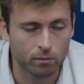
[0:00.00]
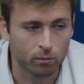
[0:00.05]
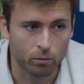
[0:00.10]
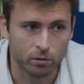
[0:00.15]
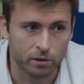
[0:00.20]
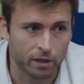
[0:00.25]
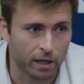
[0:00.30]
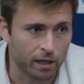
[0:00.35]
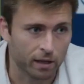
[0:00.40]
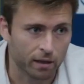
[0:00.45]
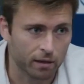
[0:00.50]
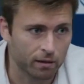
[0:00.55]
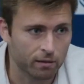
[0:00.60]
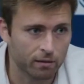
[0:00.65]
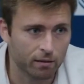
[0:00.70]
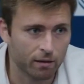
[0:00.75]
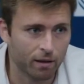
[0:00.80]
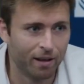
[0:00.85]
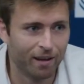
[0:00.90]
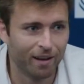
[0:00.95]
we'll take it.
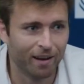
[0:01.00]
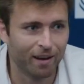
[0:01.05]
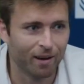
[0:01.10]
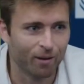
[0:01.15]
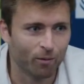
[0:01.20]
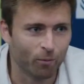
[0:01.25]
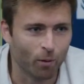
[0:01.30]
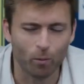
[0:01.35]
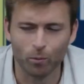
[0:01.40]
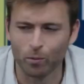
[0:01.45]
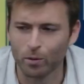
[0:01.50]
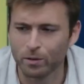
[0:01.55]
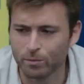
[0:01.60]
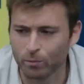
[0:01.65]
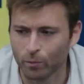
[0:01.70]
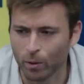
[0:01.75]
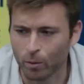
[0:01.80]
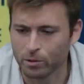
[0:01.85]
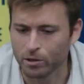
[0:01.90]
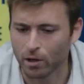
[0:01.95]
what
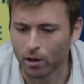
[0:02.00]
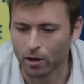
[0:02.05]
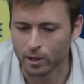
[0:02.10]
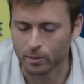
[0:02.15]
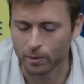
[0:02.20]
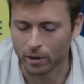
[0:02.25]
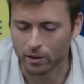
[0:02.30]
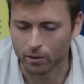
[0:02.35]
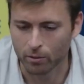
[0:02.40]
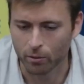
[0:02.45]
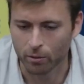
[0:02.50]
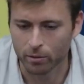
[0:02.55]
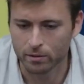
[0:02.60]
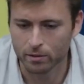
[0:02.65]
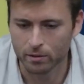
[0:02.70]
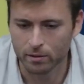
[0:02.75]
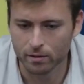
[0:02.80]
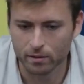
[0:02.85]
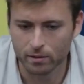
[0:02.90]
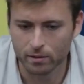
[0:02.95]
was our expected goals?